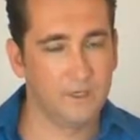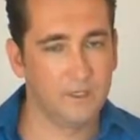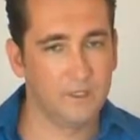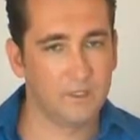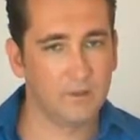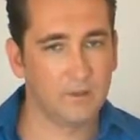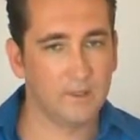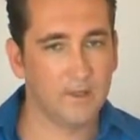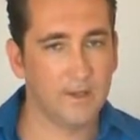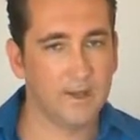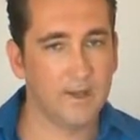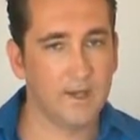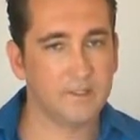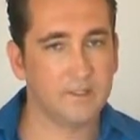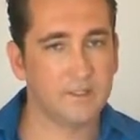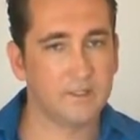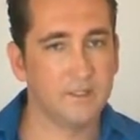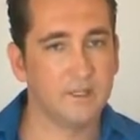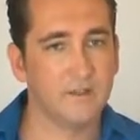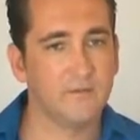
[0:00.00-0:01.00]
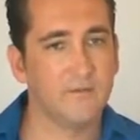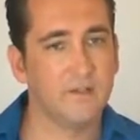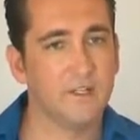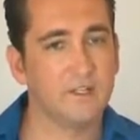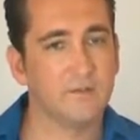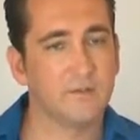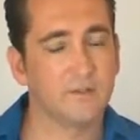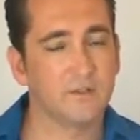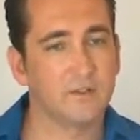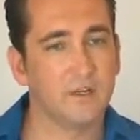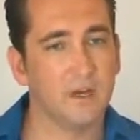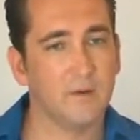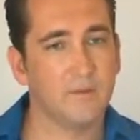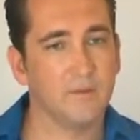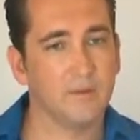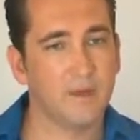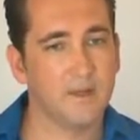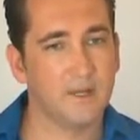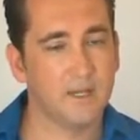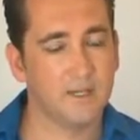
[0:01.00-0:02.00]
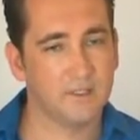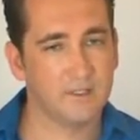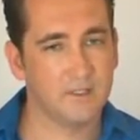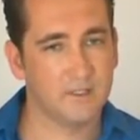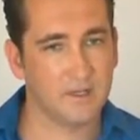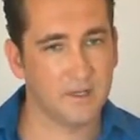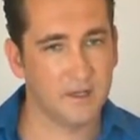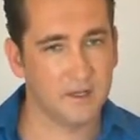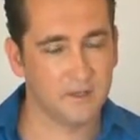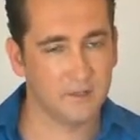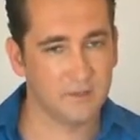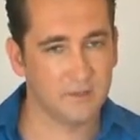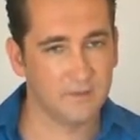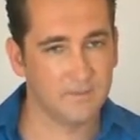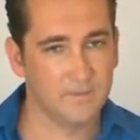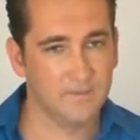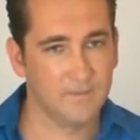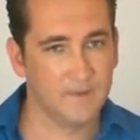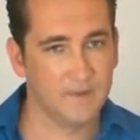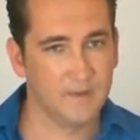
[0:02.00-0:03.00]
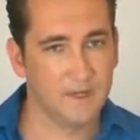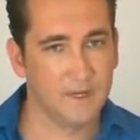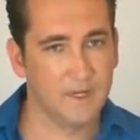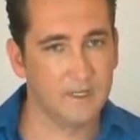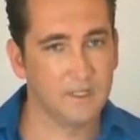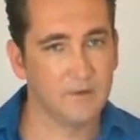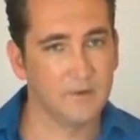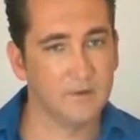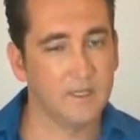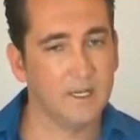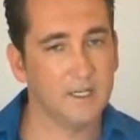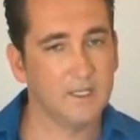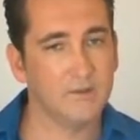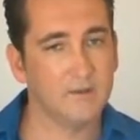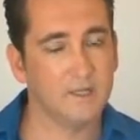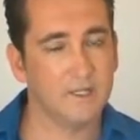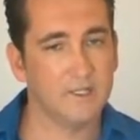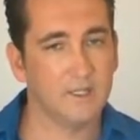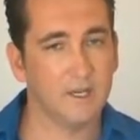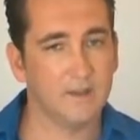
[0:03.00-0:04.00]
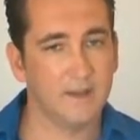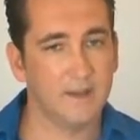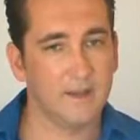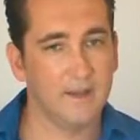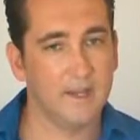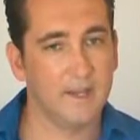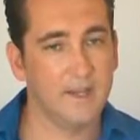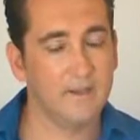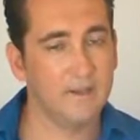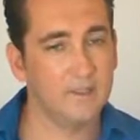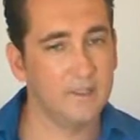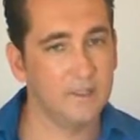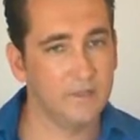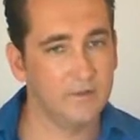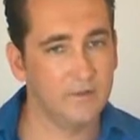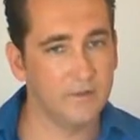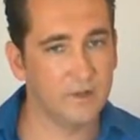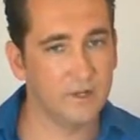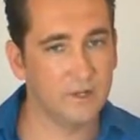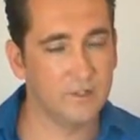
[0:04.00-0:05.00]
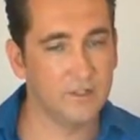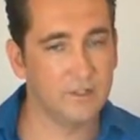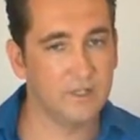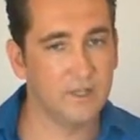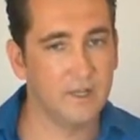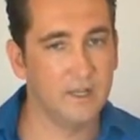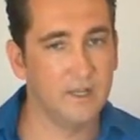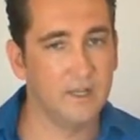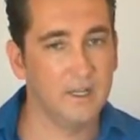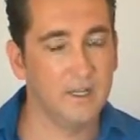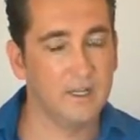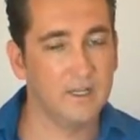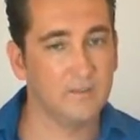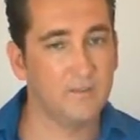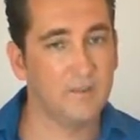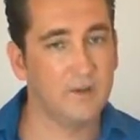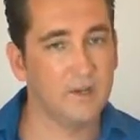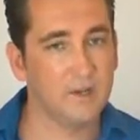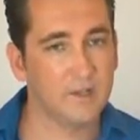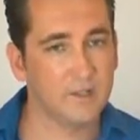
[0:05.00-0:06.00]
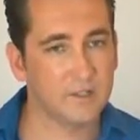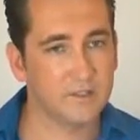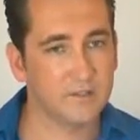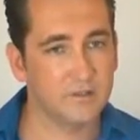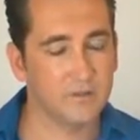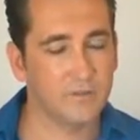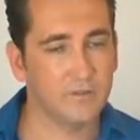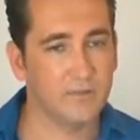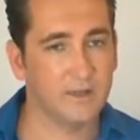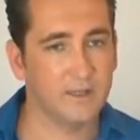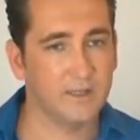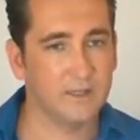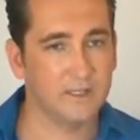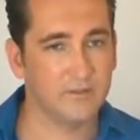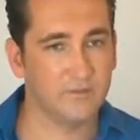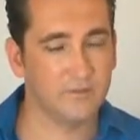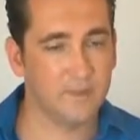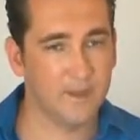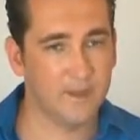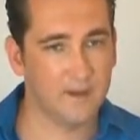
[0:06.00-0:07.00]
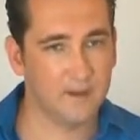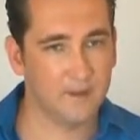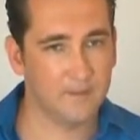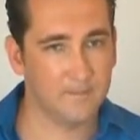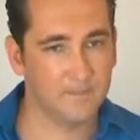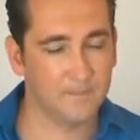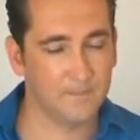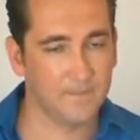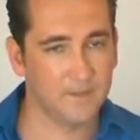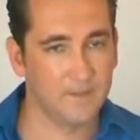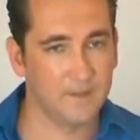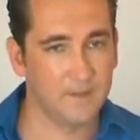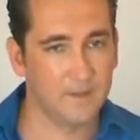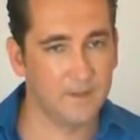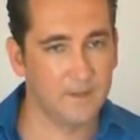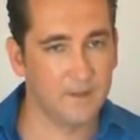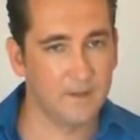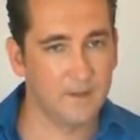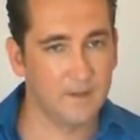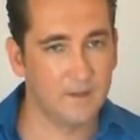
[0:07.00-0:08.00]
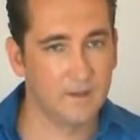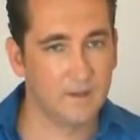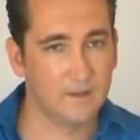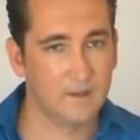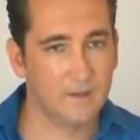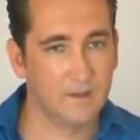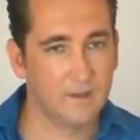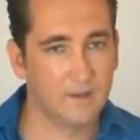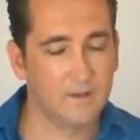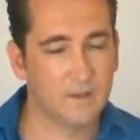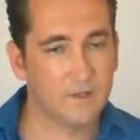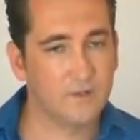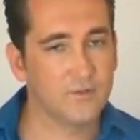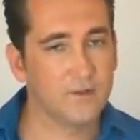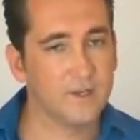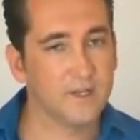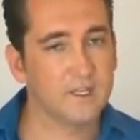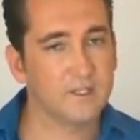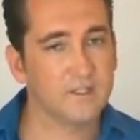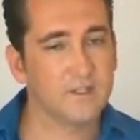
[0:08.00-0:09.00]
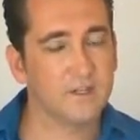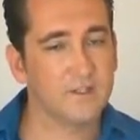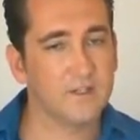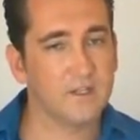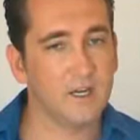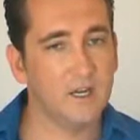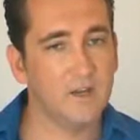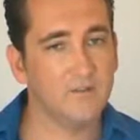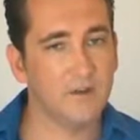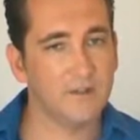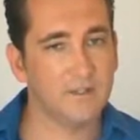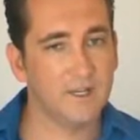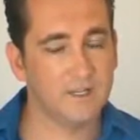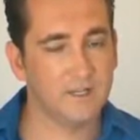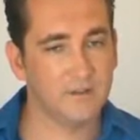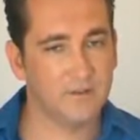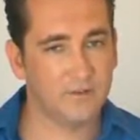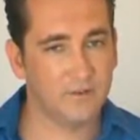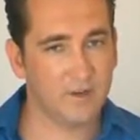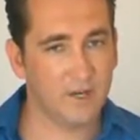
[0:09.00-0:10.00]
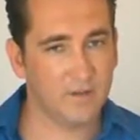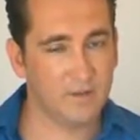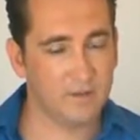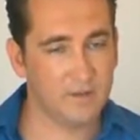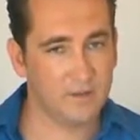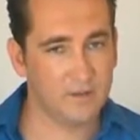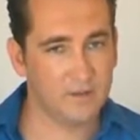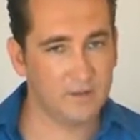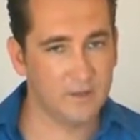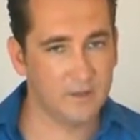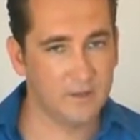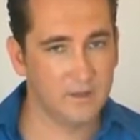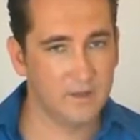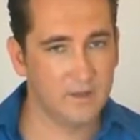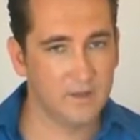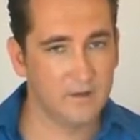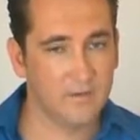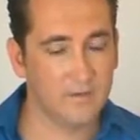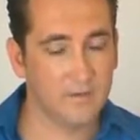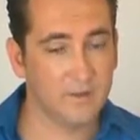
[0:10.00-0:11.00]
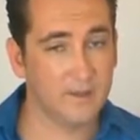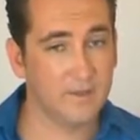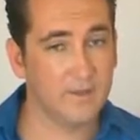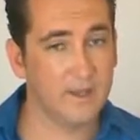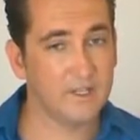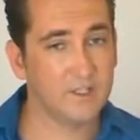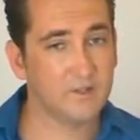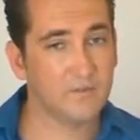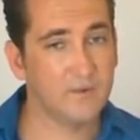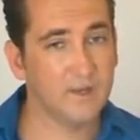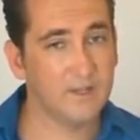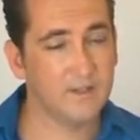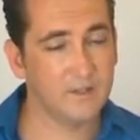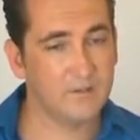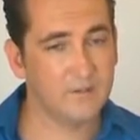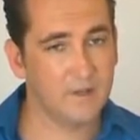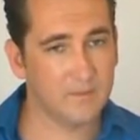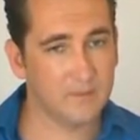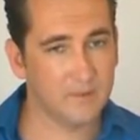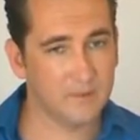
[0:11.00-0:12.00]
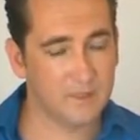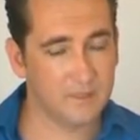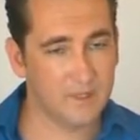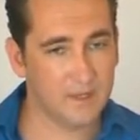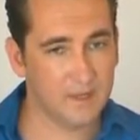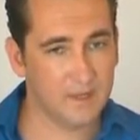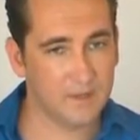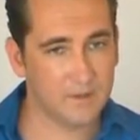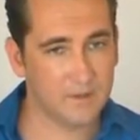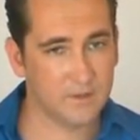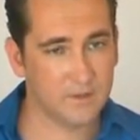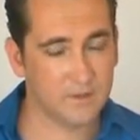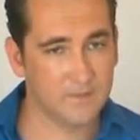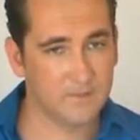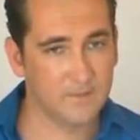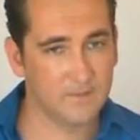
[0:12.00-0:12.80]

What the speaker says: to allow us as individuals to operate as such, and to relate to each other and the universe in a personal, relative manner. The trick is not to over-identify with it, for then that's when the trouble starts.